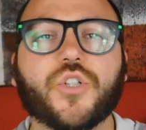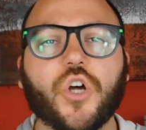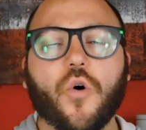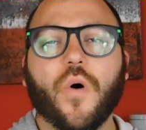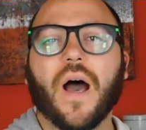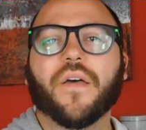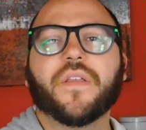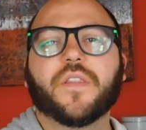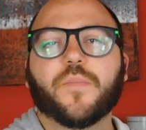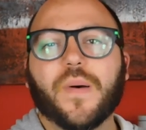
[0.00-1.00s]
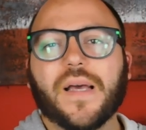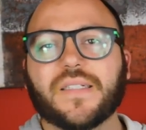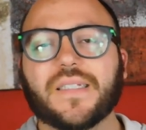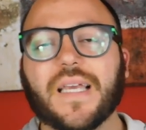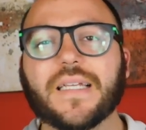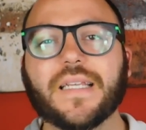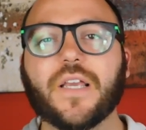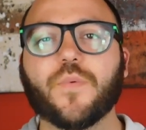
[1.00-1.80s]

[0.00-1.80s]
So I think the best technique